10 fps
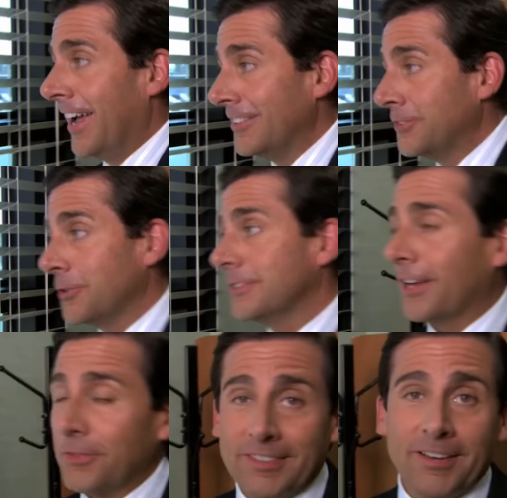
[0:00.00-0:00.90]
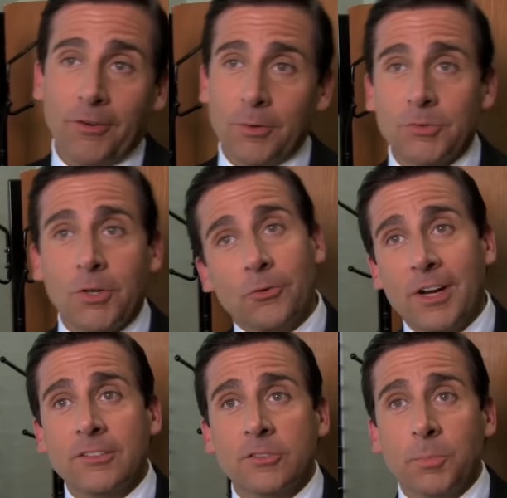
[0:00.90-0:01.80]
It turns out that Terry was
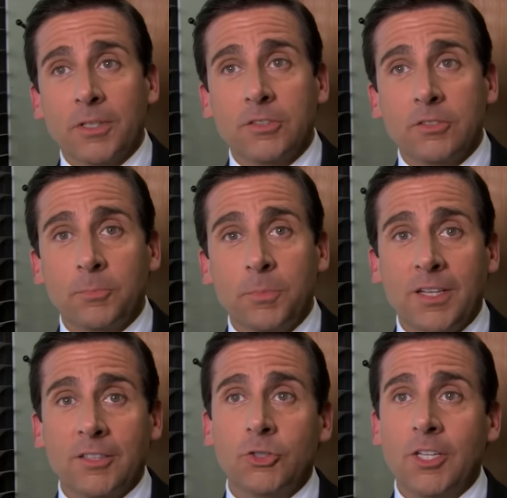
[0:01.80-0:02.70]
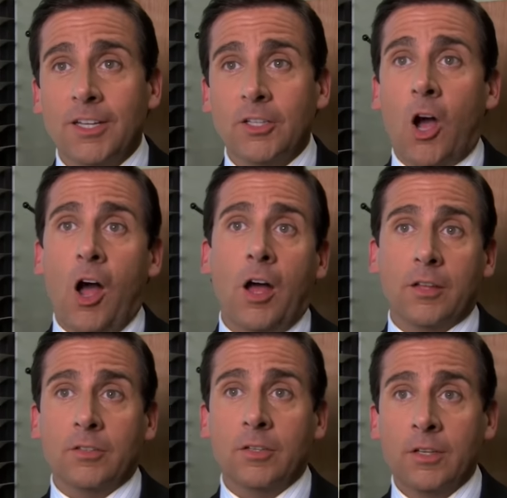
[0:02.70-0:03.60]
already suspicious because she had
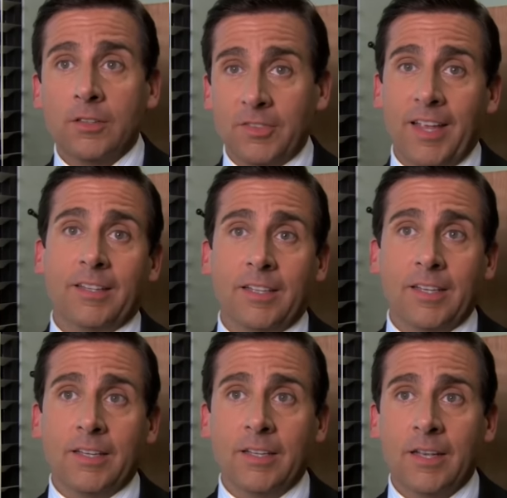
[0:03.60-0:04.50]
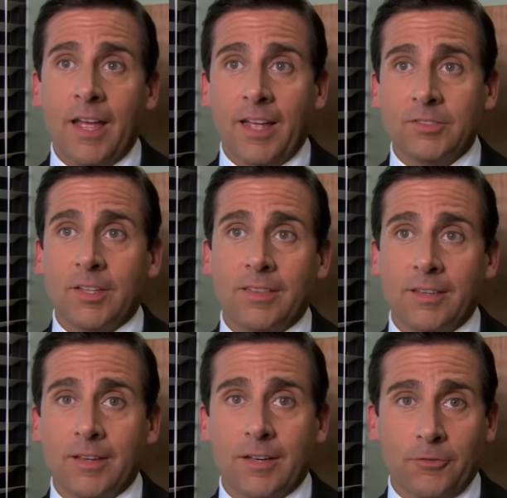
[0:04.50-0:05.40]
caught Stanley and
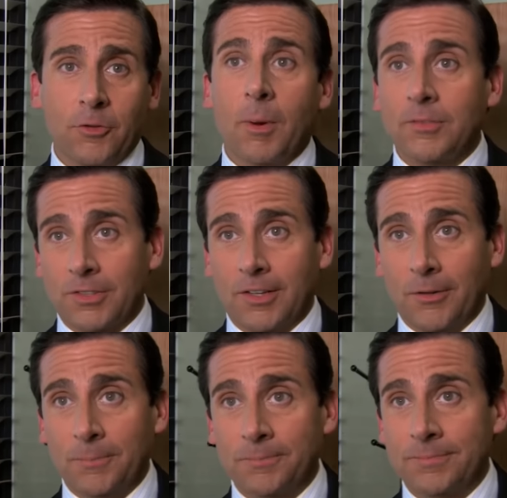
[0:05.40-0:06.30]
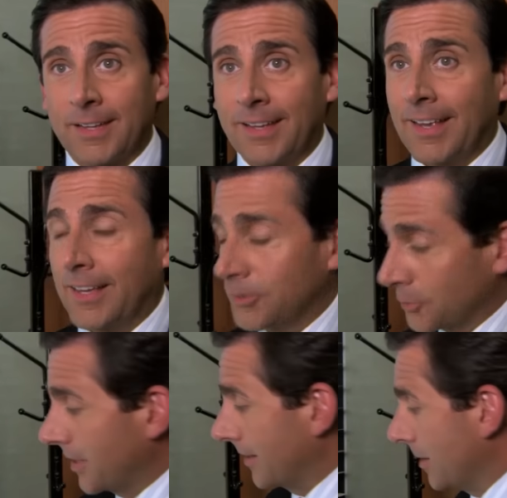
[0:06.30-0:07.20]
Cynthia a few months ago. So
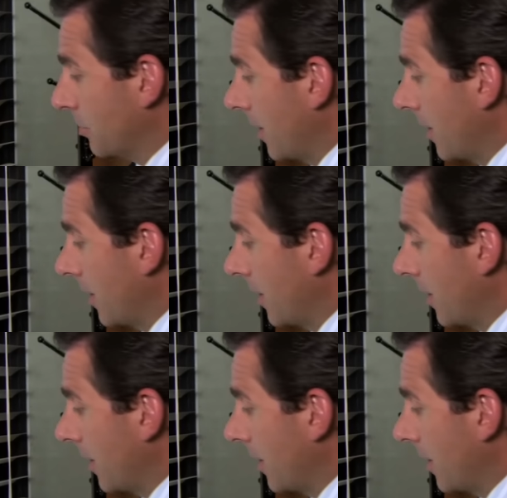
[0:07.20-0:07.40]
Stanley